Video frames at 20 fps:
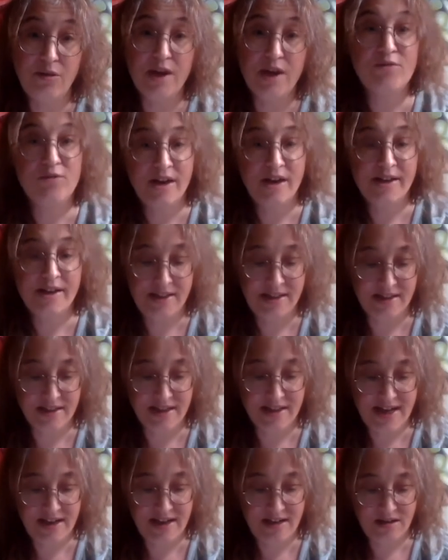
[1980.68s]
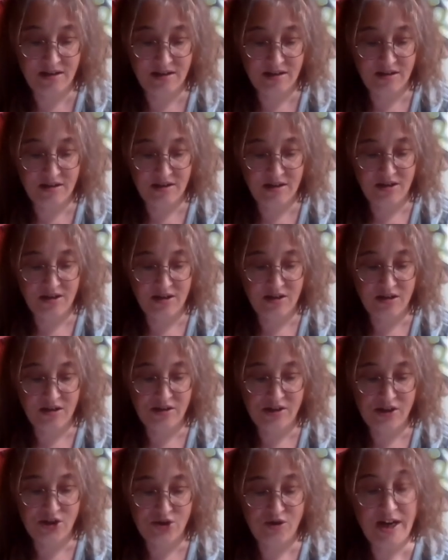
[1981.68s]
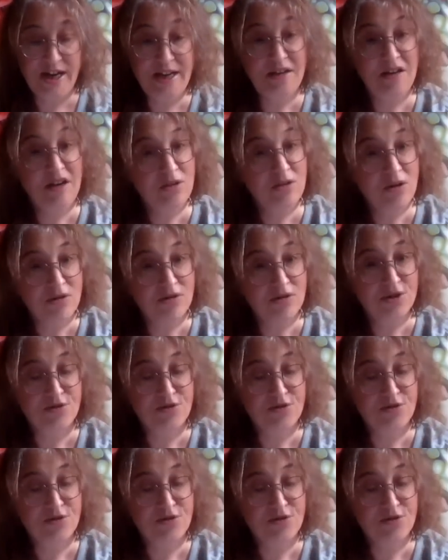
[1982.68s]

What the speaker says: writing again, straining not